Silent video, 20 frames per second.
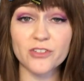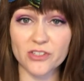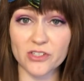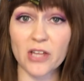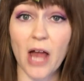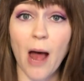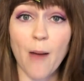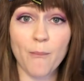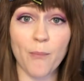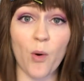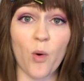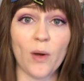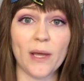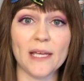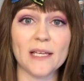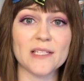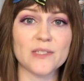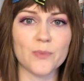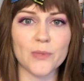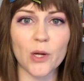stop
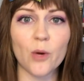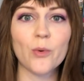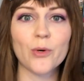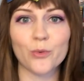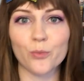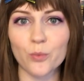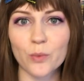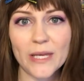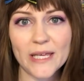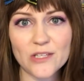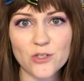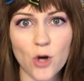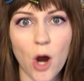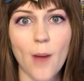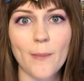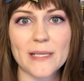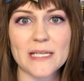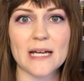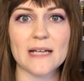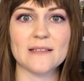point, because we don't want to
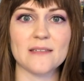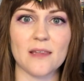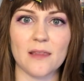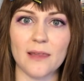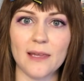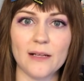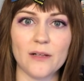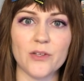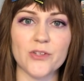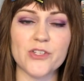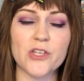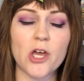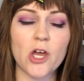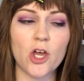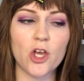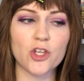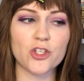re-traumatize the littles.